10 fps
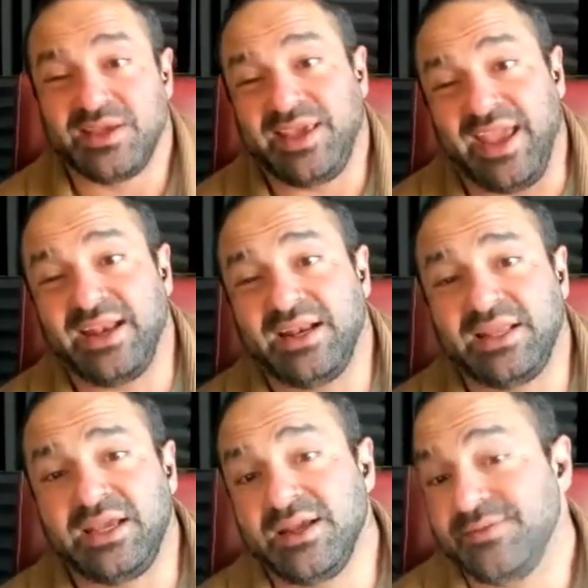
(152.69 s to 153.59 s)

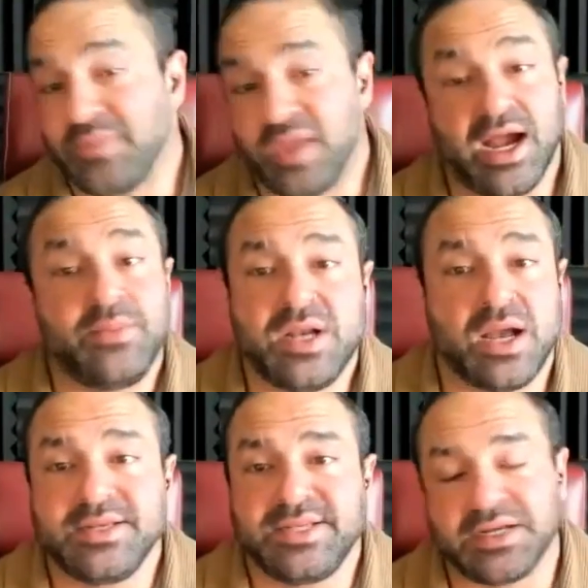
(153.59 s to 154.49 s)
Candidly, I'm a
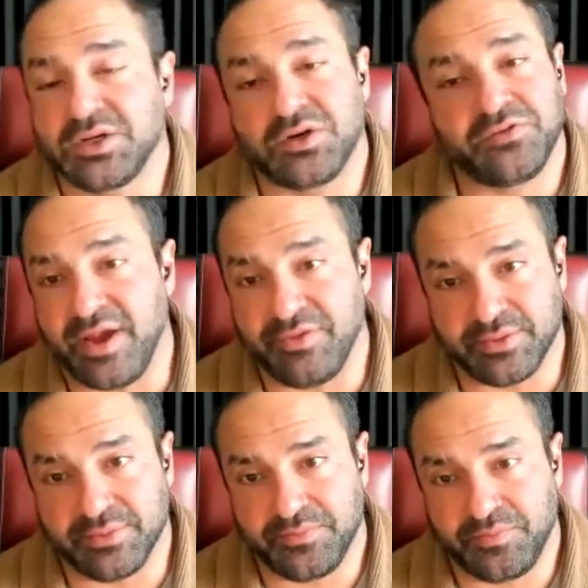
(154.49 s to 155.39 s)
non-technical founder.